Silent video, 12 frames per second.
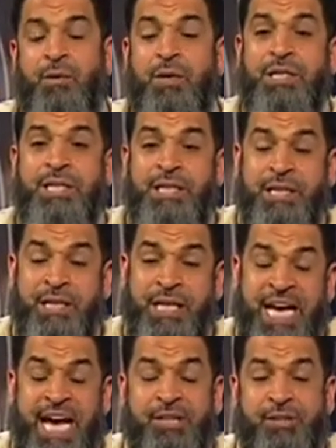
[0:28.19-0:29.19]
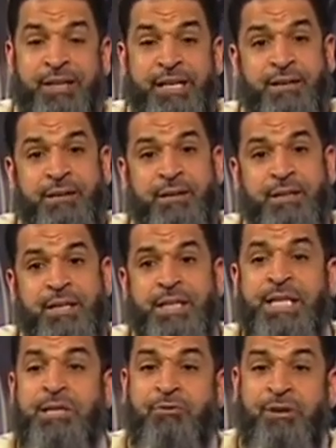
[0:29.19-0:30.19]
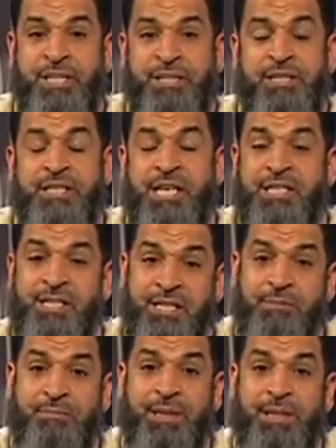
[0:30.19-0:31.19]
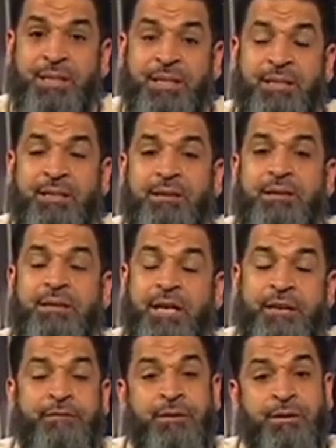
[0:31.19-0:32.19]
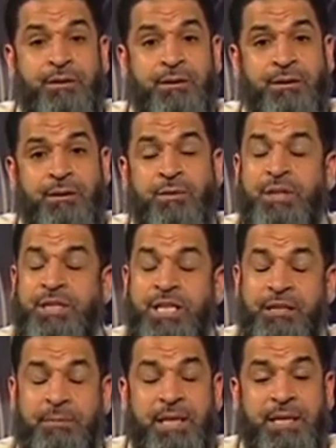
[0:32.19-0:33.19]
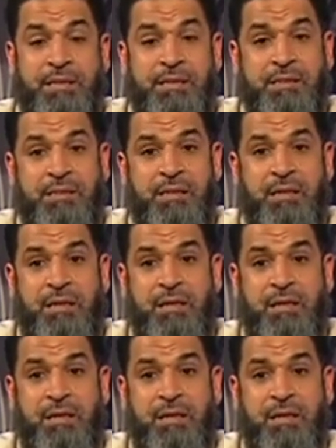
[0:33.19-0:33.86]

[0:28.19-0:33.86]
where the gathering, the greatest assembly ever, will take place.